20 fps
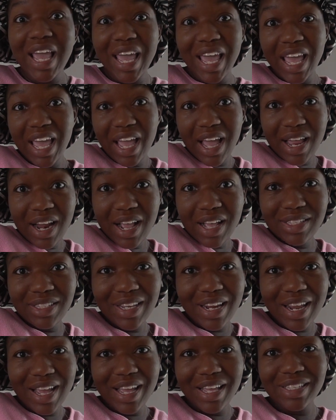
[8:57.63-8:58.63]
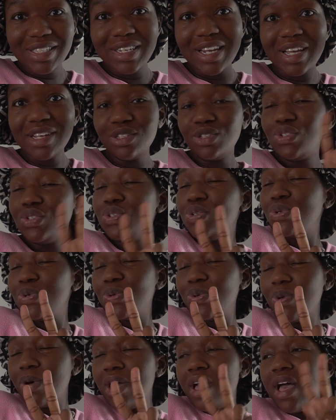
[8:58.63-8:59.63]
And today is day
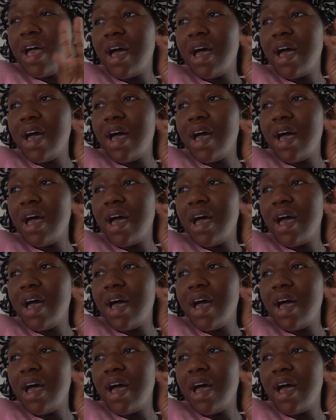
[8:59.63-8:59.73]
two